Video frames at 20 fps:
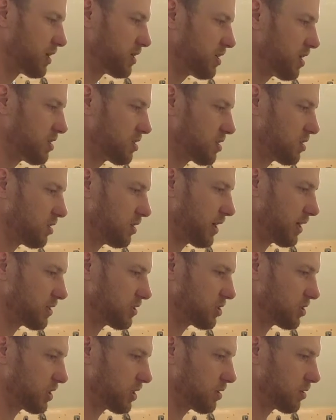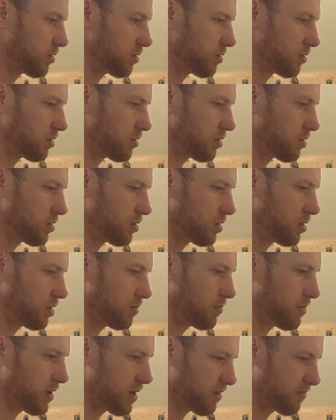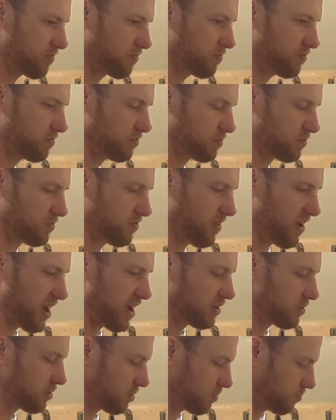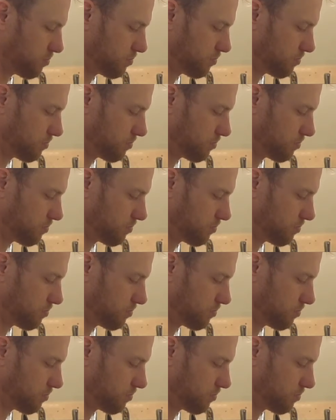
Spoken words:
a dust collection on my face,